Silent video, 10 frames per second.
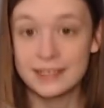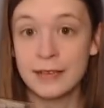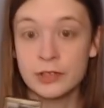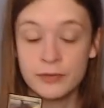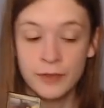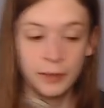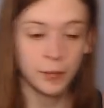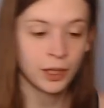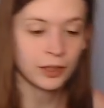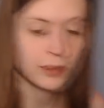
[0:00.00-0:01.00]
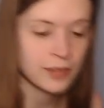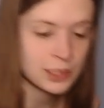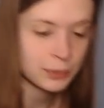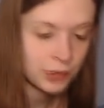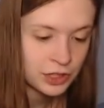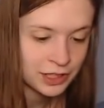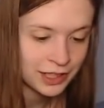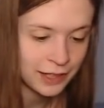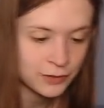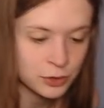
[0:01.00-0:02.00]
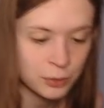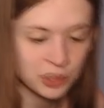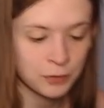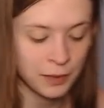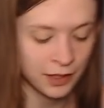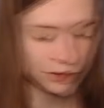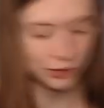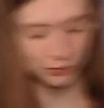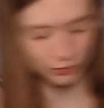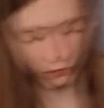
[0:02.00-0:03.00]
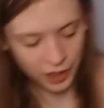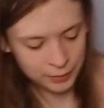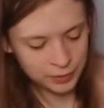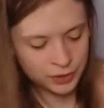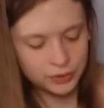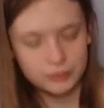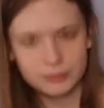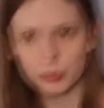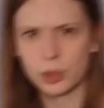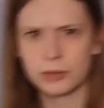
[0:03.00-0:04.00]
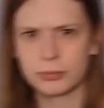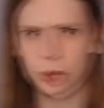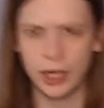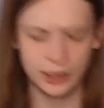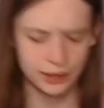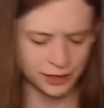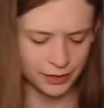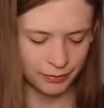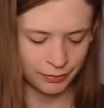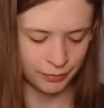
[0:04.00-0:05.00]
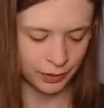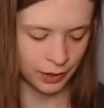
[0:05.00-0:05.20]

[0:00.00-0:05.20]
Savage Ventmaw. This one just gives you a bunch of mana to ramp into more dragons.